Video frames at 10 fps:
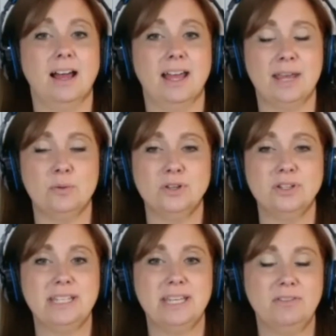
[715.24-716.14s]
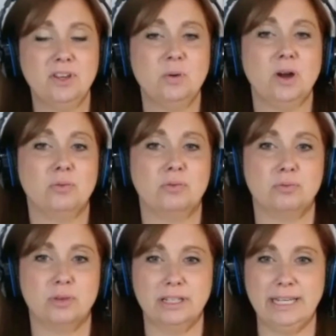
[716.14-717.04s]
It will give you a
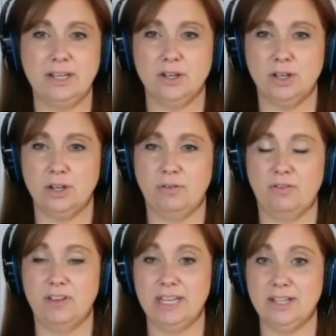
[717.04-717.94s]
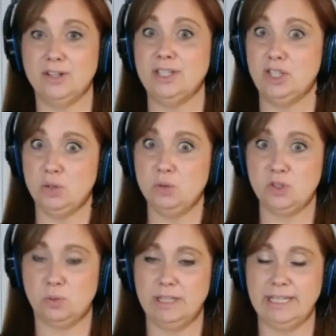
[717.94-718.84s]
really good feel,
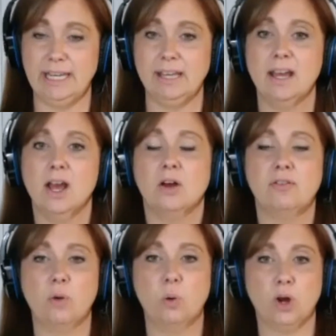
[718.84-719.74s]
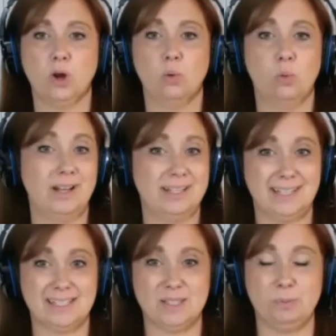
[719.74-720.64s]
usually, for what is
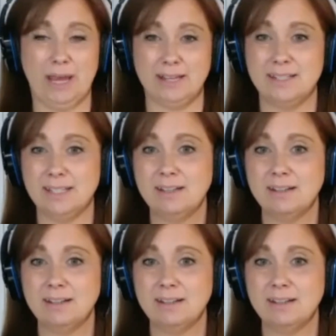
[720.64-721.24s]
expected.